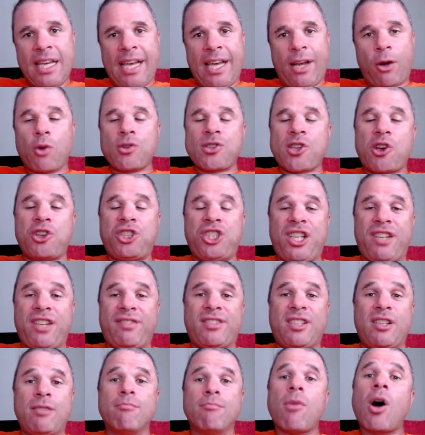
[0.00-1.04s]
It also
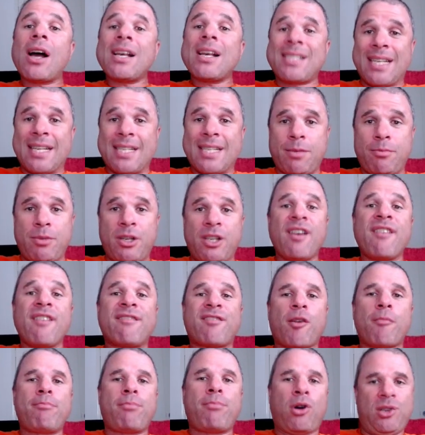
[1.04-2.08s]
shifted my sentiment
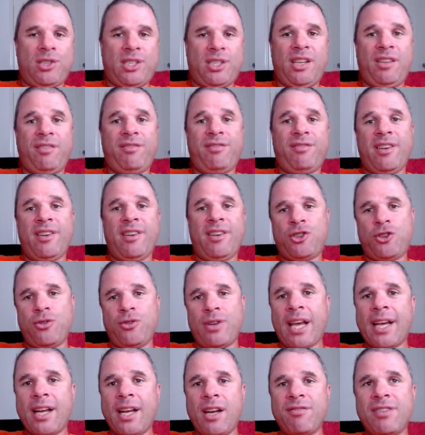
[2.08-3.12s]
from positive to
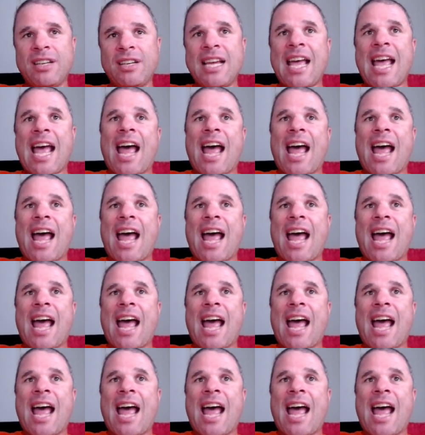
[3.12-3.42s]
negative.